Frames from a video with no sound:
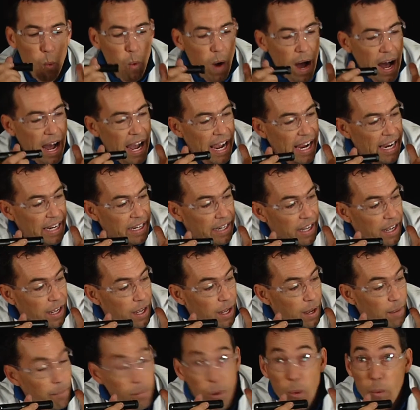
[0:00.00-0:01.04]
wide
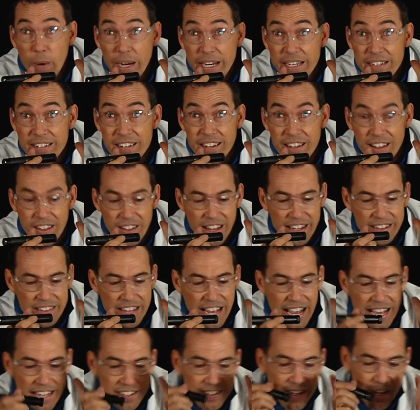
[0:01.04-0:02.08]
point, like
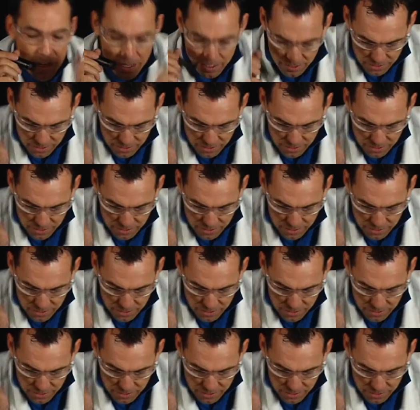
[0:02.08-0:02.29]
that.